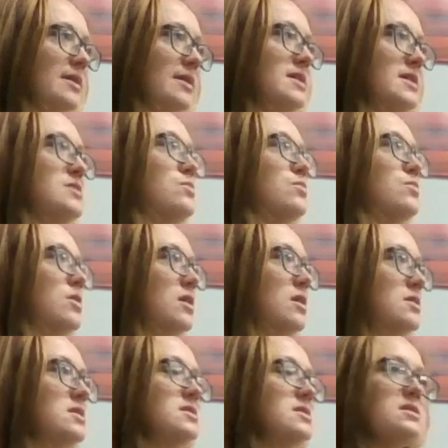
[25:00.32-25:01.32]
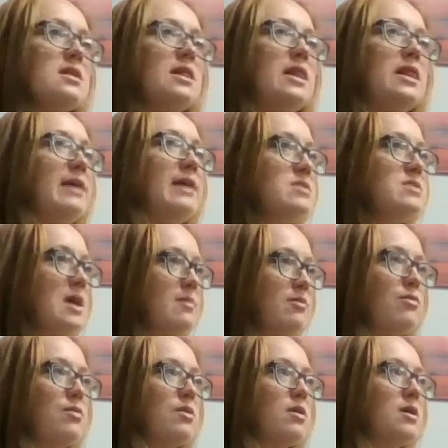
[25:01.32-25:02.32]
It takes work. This is a lifetime
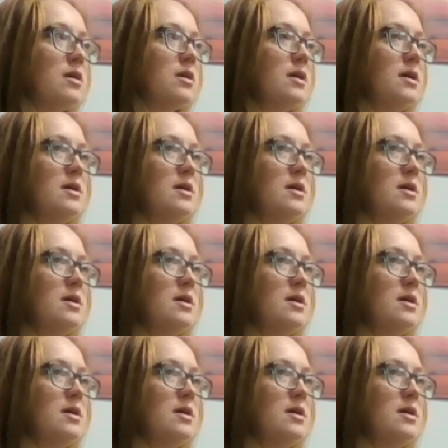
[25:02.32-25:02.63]
of work.